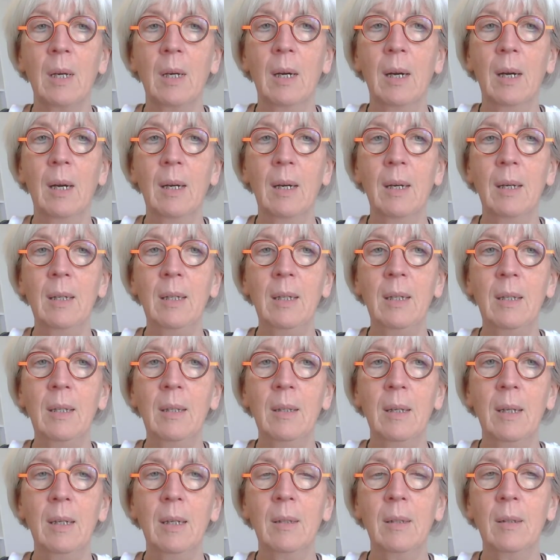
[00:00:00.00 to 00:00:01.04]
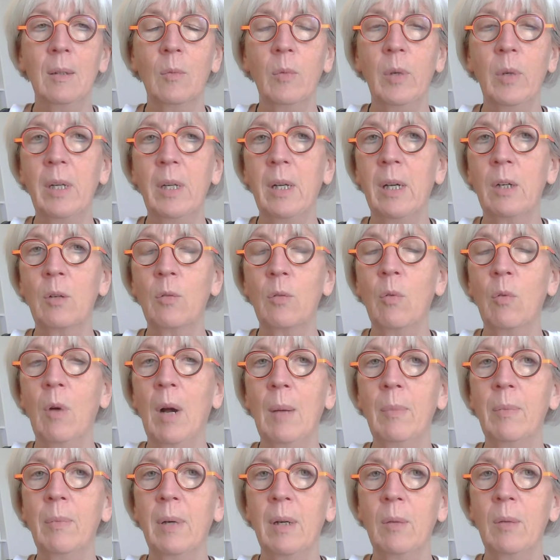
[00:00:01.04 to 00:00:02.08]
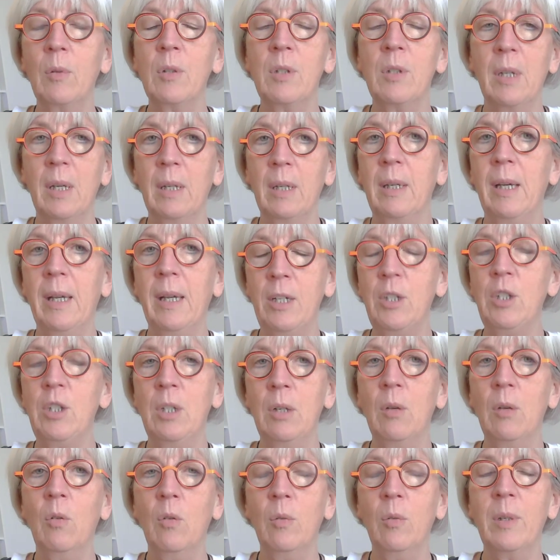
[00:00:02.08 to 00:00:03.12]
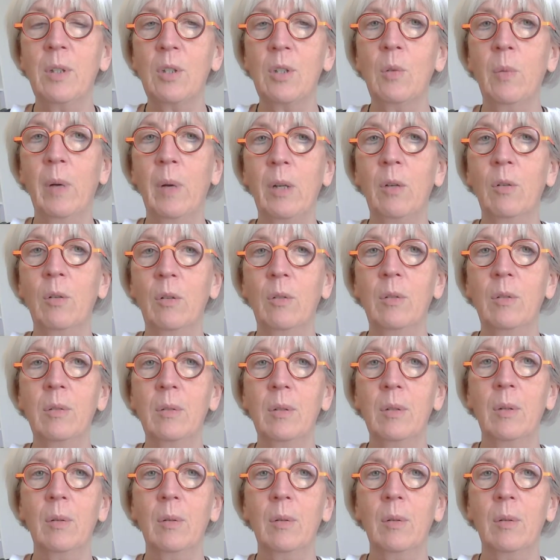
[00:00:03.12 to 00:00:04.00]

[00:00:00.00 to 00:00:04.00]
When I grew up, I was actually always quite good